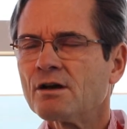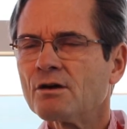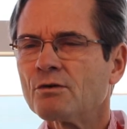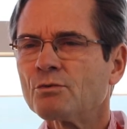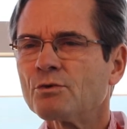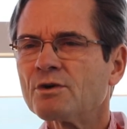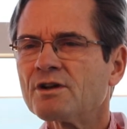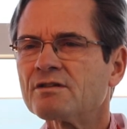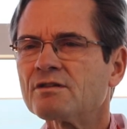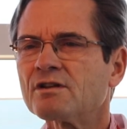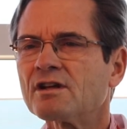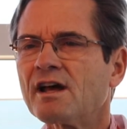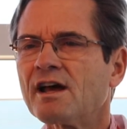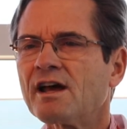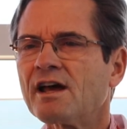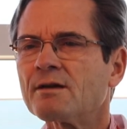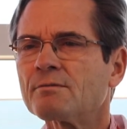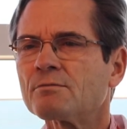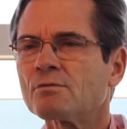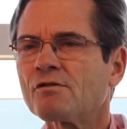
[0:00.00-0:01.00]
with the
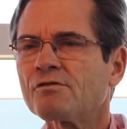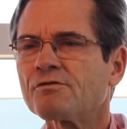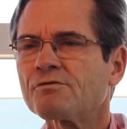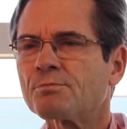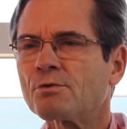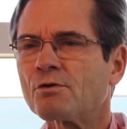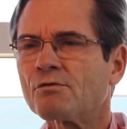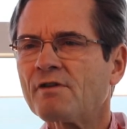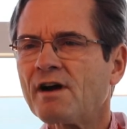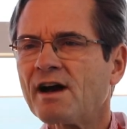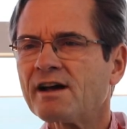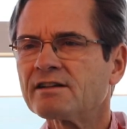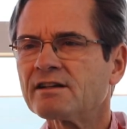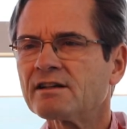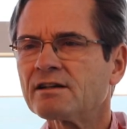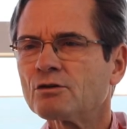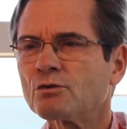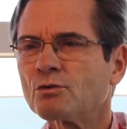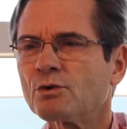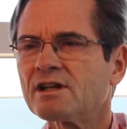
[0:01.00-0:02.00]
aim of
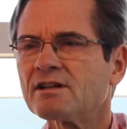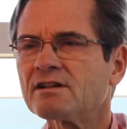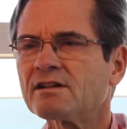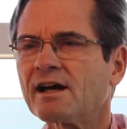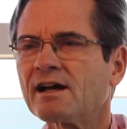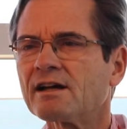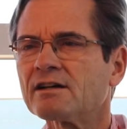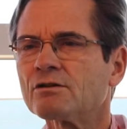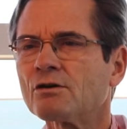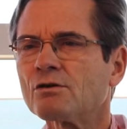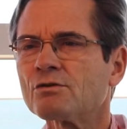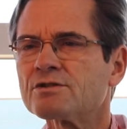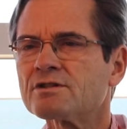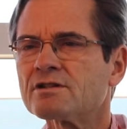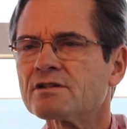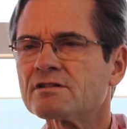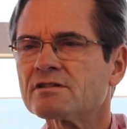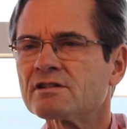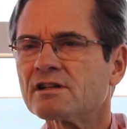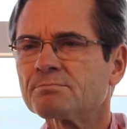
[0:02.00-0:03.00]
providing quick
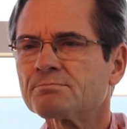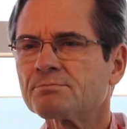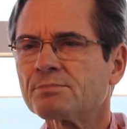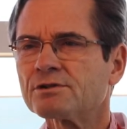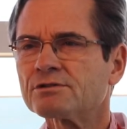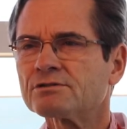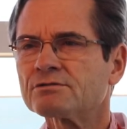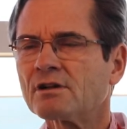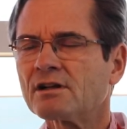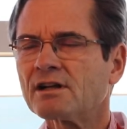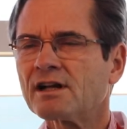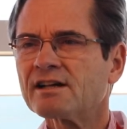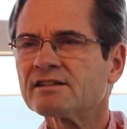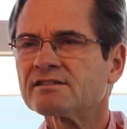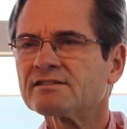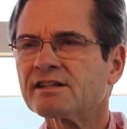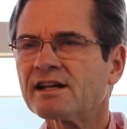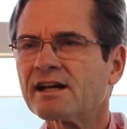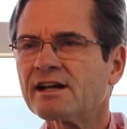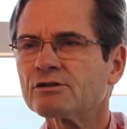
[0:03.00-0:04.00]
diagnosis and
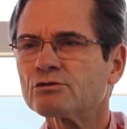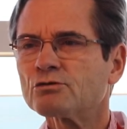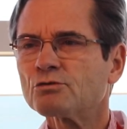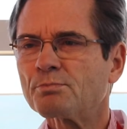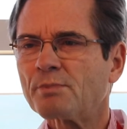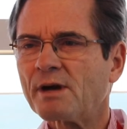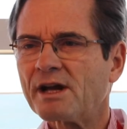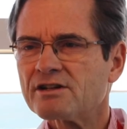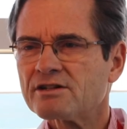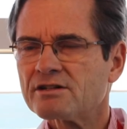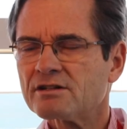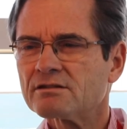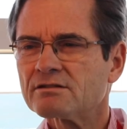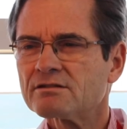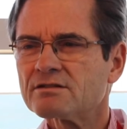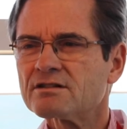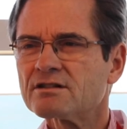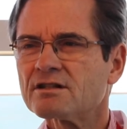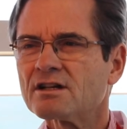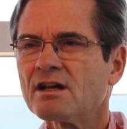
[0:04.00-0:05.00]
personalized care to
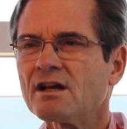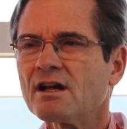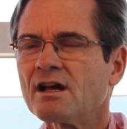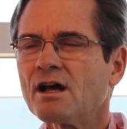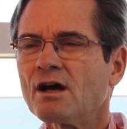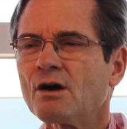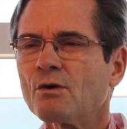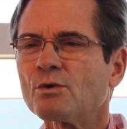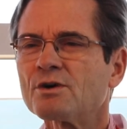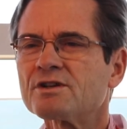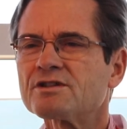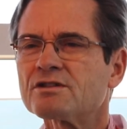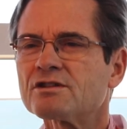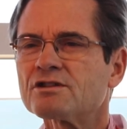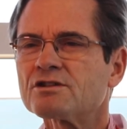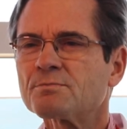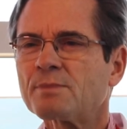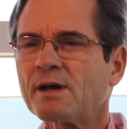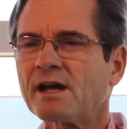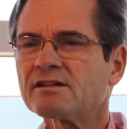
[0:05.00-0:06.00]
patients with
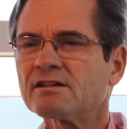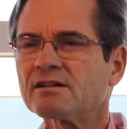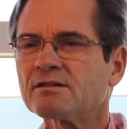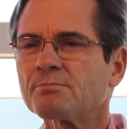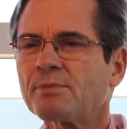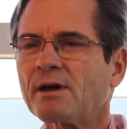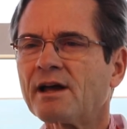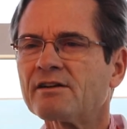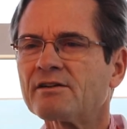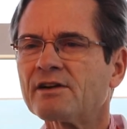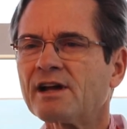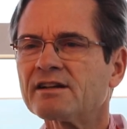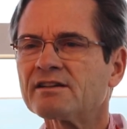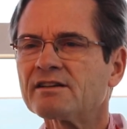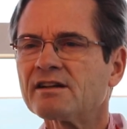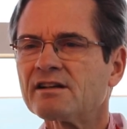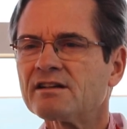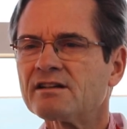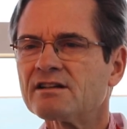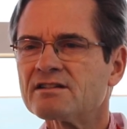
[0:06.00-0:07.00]
suspected
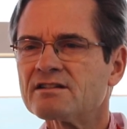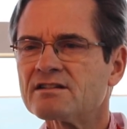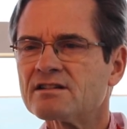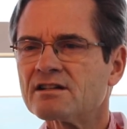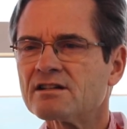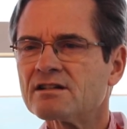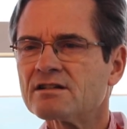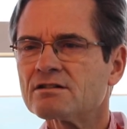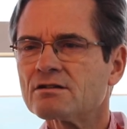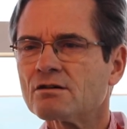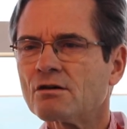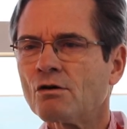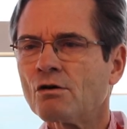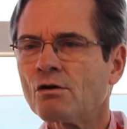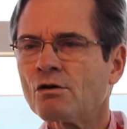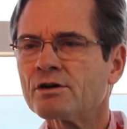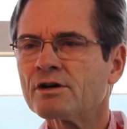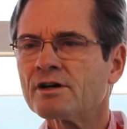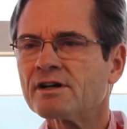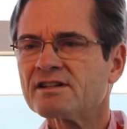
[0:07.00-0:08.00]
pancreatic disease
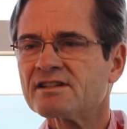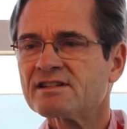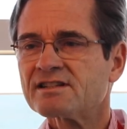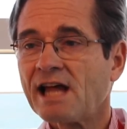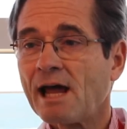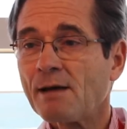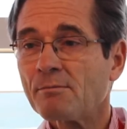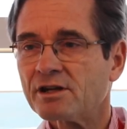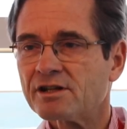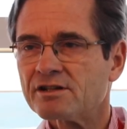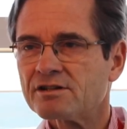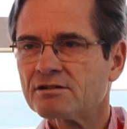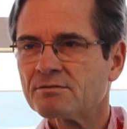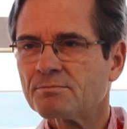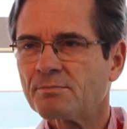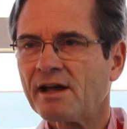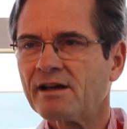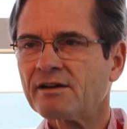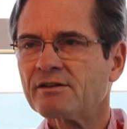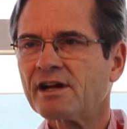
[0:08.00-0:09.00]
or established
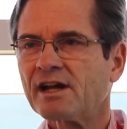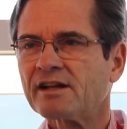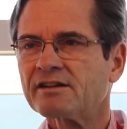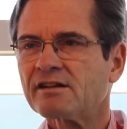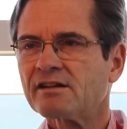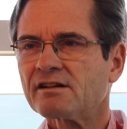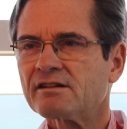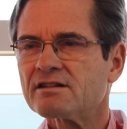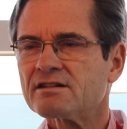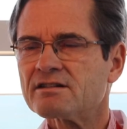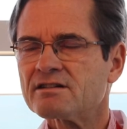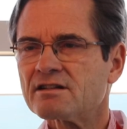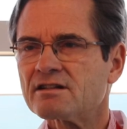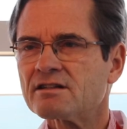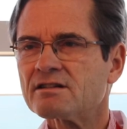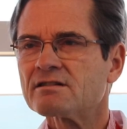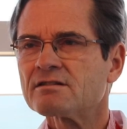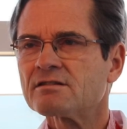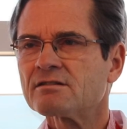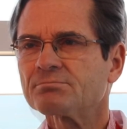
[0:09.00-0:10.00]
pancreatic
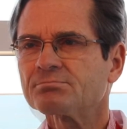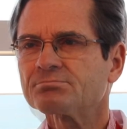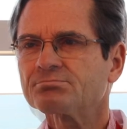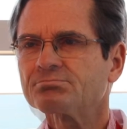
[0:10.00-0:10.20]
disease.